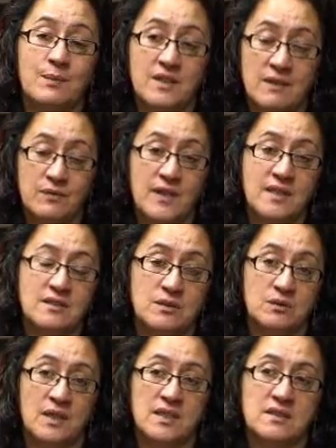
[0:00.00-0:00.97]
in the face
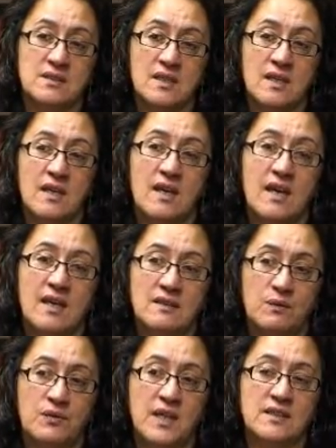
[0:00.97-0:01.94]
to us. And
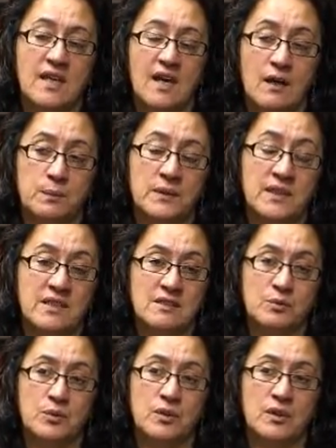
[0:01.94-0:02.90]
the fact our pleas
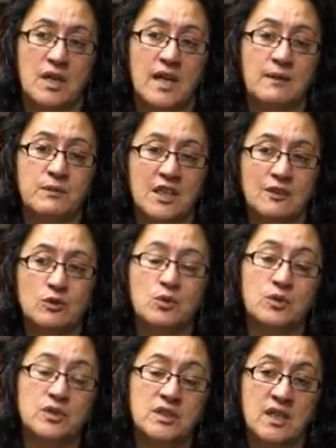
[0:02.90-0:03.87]
were
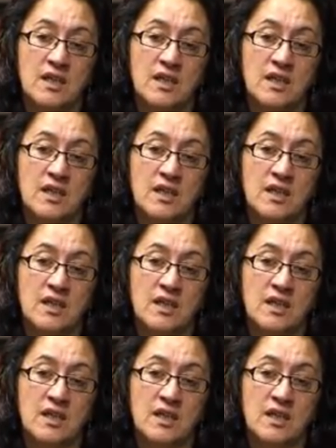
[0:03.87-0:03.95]
ignored,